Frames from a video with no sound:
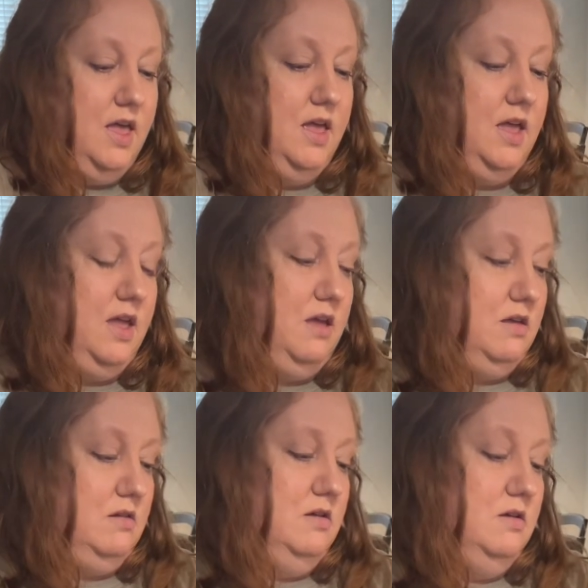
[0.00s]

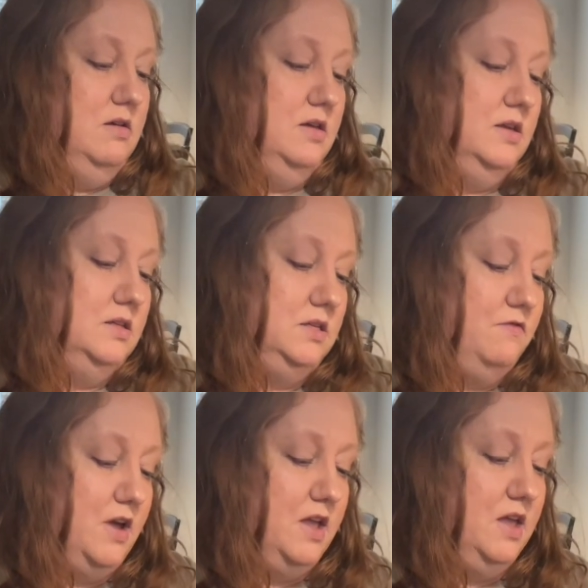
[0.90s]
And see if
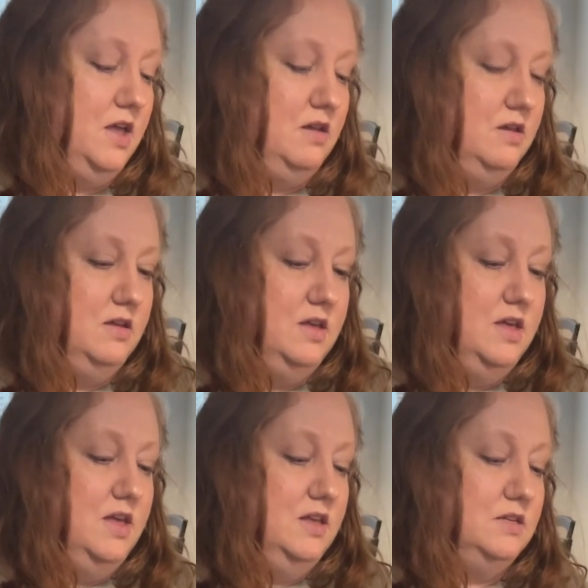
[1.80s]
I can get
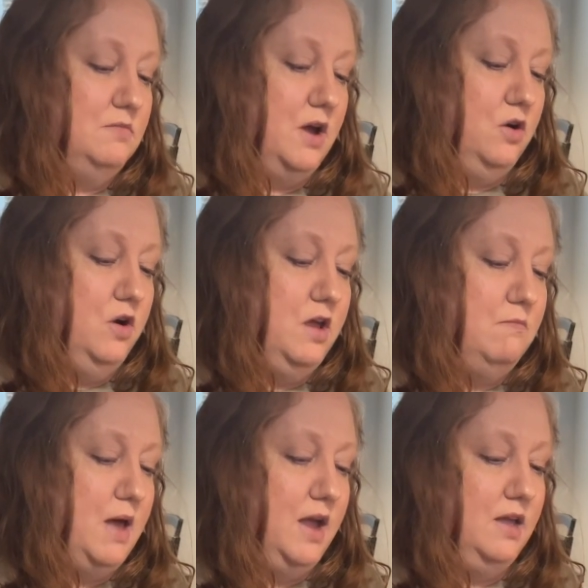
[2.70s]
some of my cream
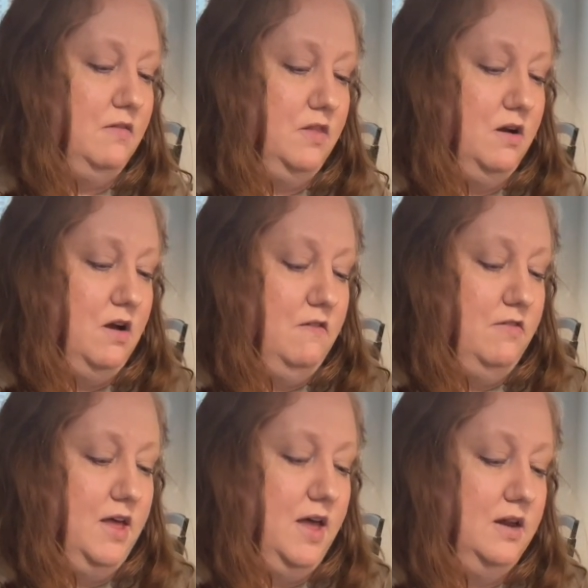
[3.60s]
back in there off of
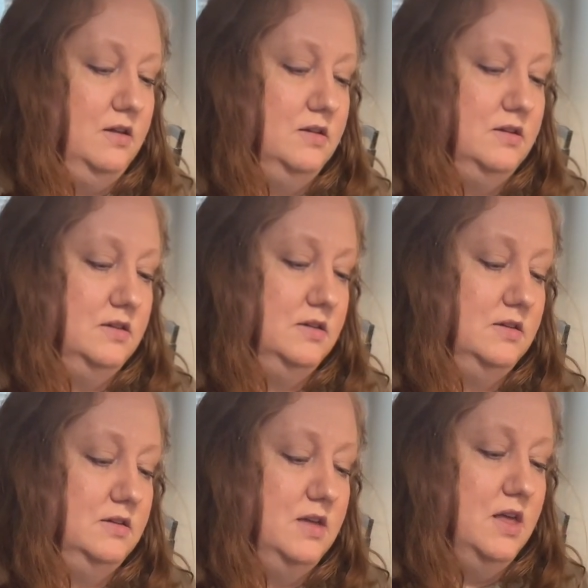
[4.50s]
that.
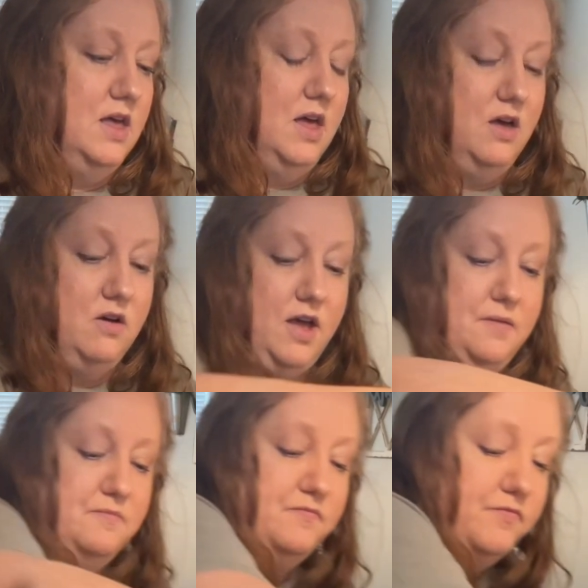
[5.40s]
Okay.
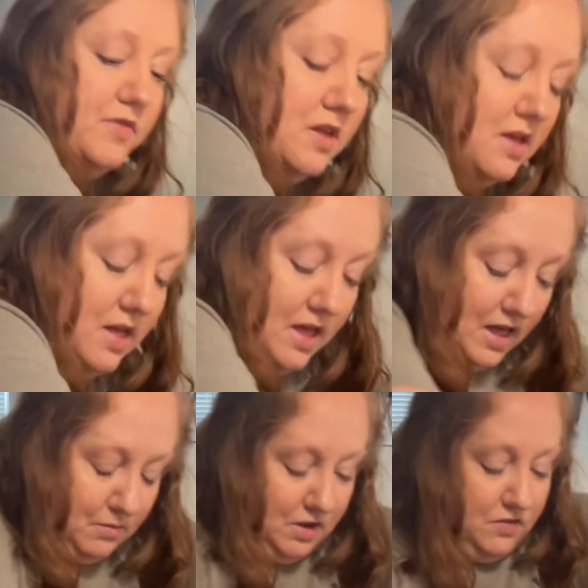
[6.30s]

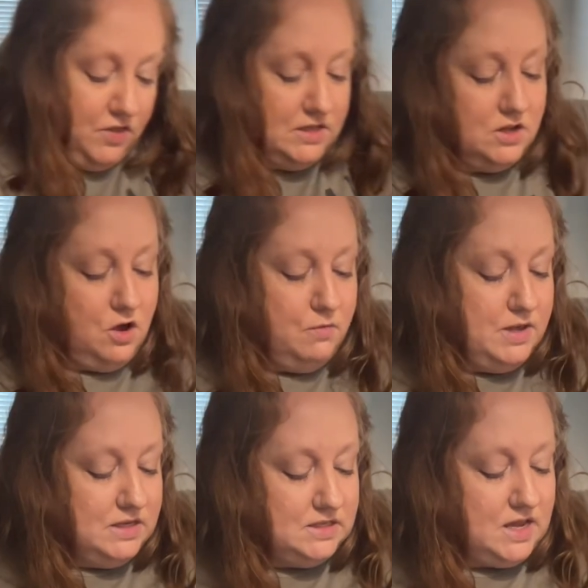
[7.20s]
I'm going to get this all
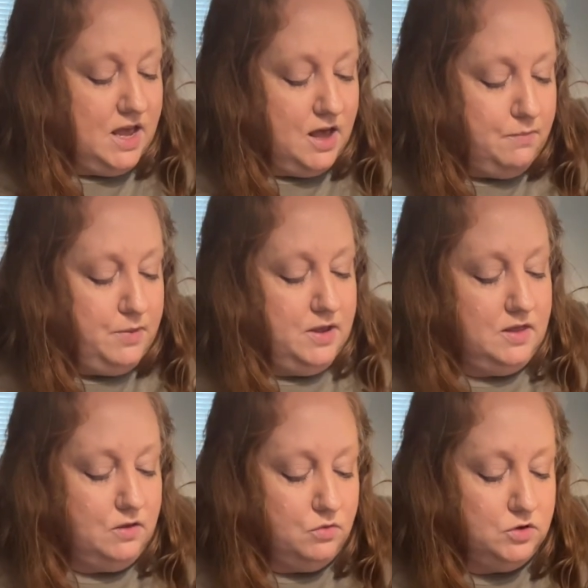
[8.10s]
mixed up and
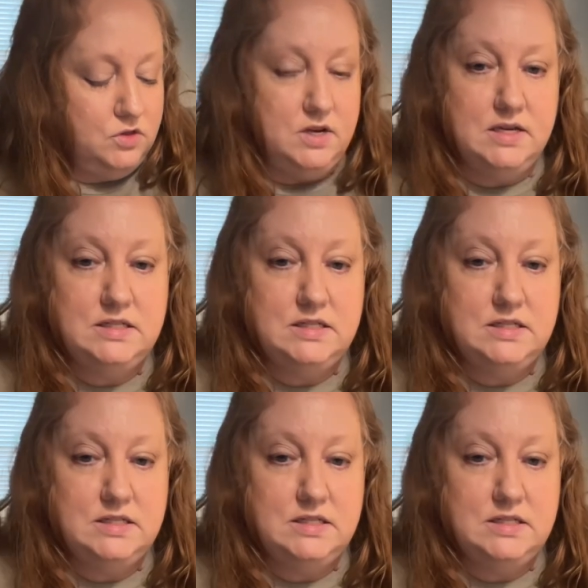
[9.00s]
then we'll do the next